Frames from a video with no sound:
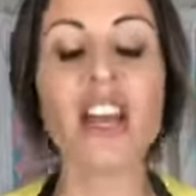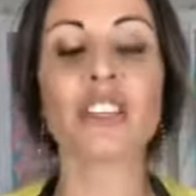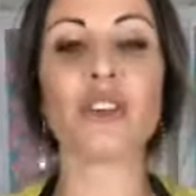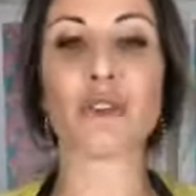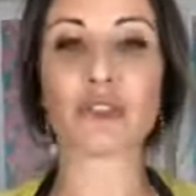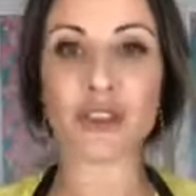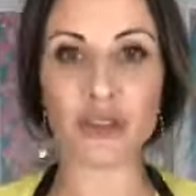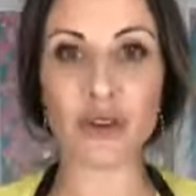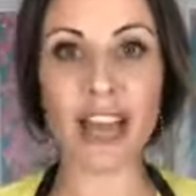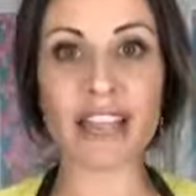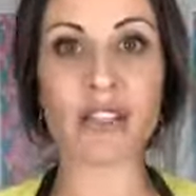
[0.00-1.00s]
So for you
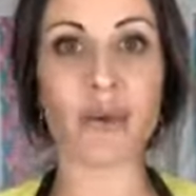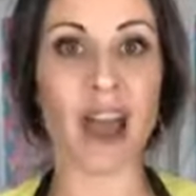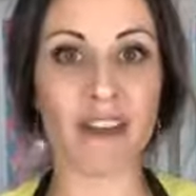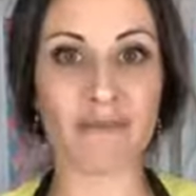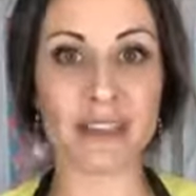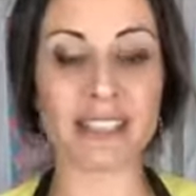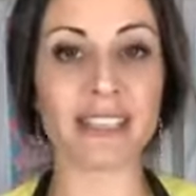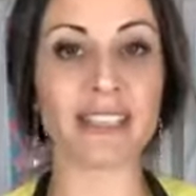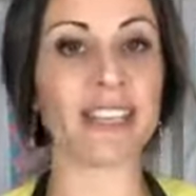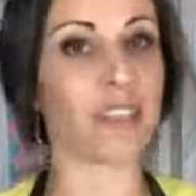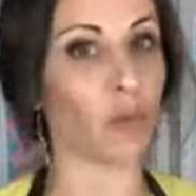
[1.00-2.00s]
guys who have
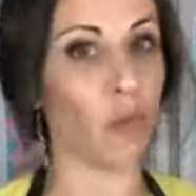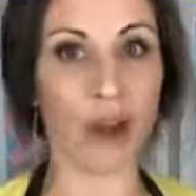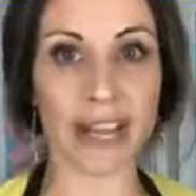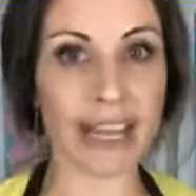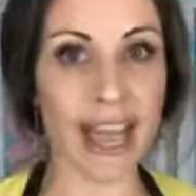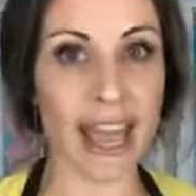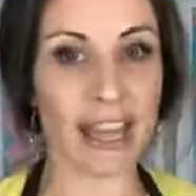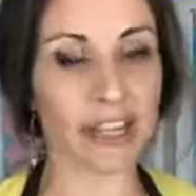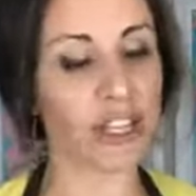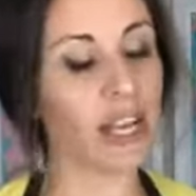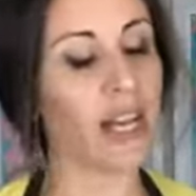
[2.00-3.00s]
businesses, they're wanting an
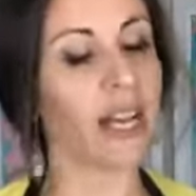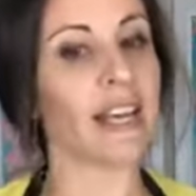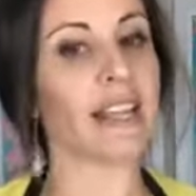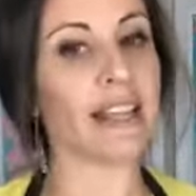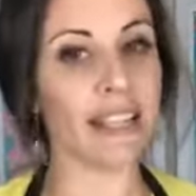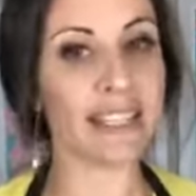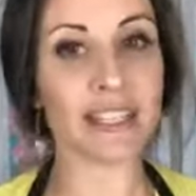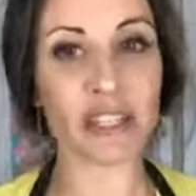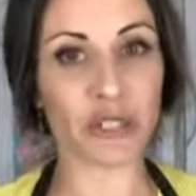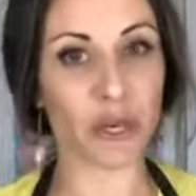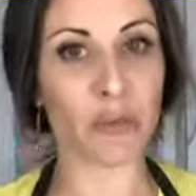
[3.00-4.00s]
edge, this is a
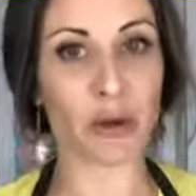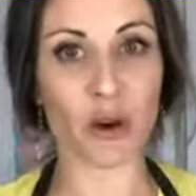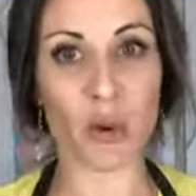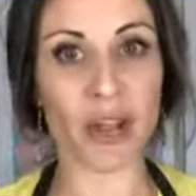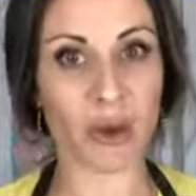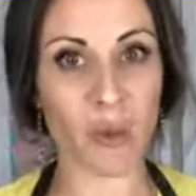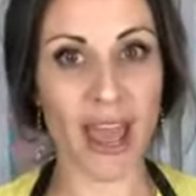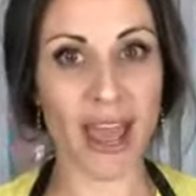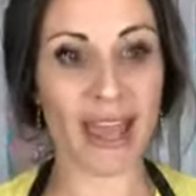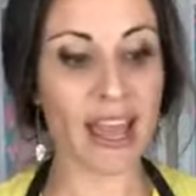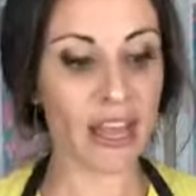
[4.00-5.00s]
super quick
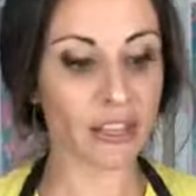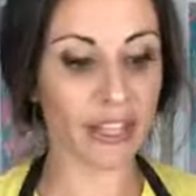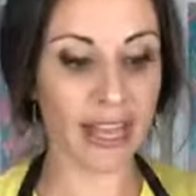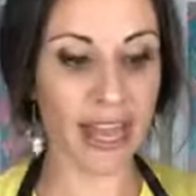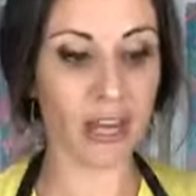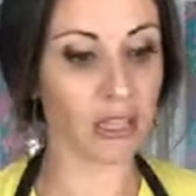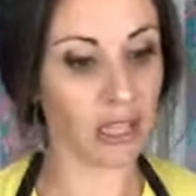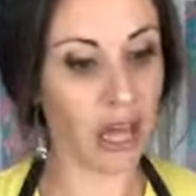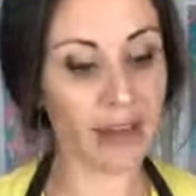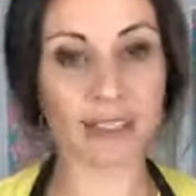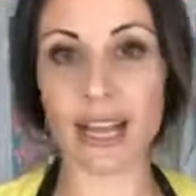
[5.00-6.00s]
way to get a
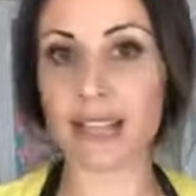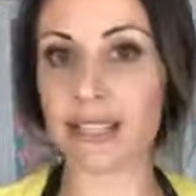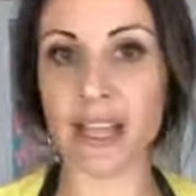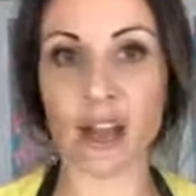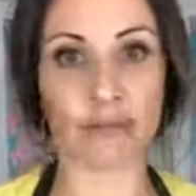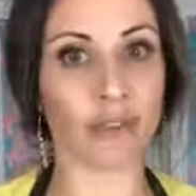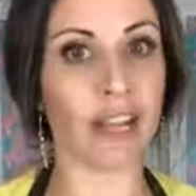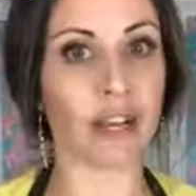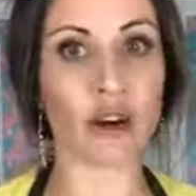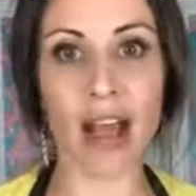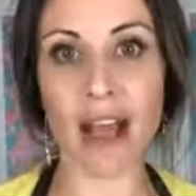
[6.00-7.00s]
lot of signs done for like
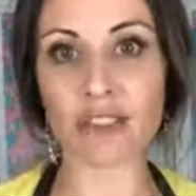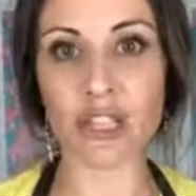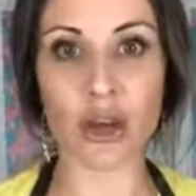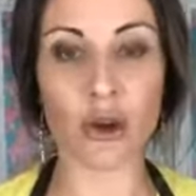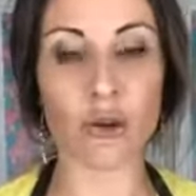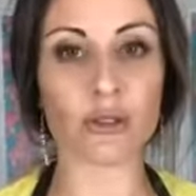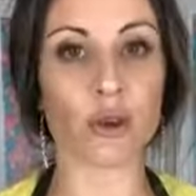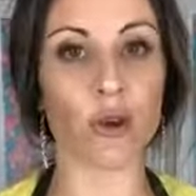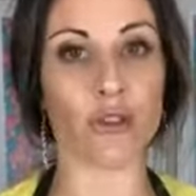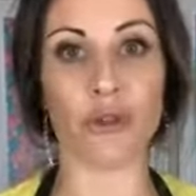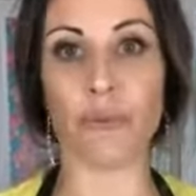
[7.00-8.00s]
craft shows
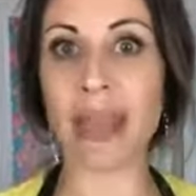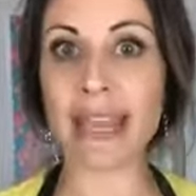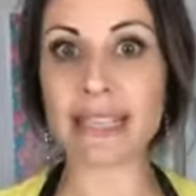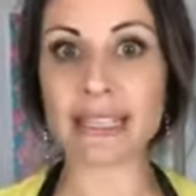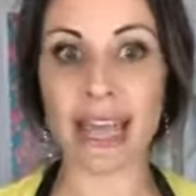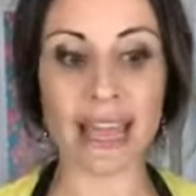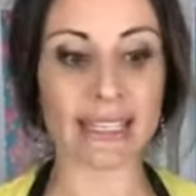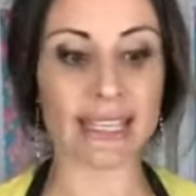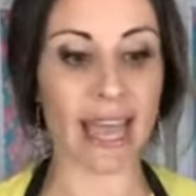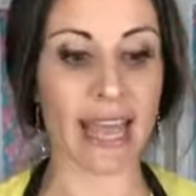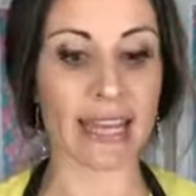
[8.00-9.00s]
or do make and takes,
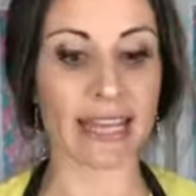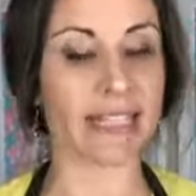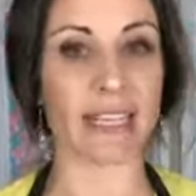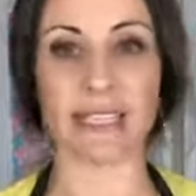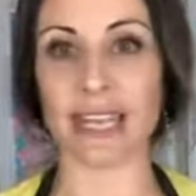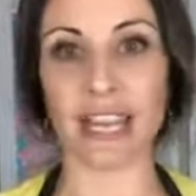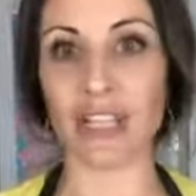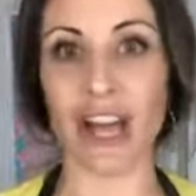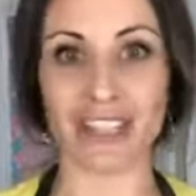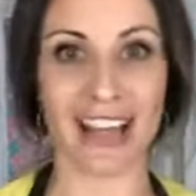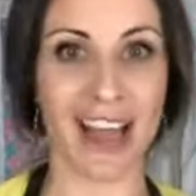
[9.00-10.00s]
and it doesn't take a
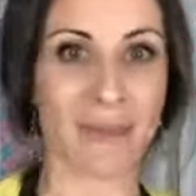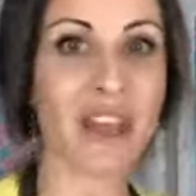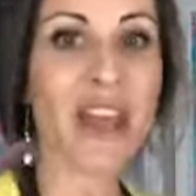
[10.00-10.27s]
lot of time.